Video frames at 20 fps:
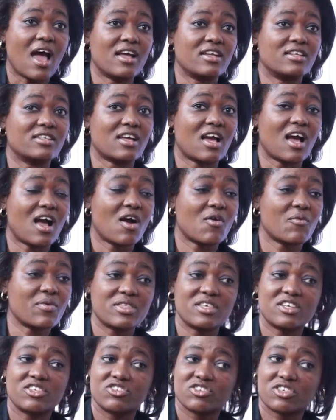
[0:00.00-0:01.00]
and how
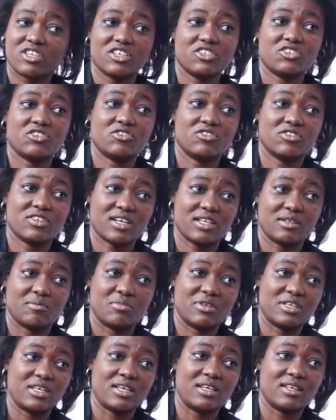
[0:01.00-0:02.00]
with education you can
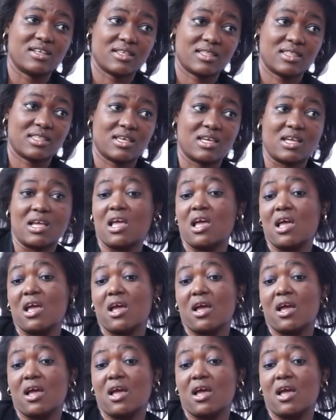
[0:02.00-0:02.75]
be anything.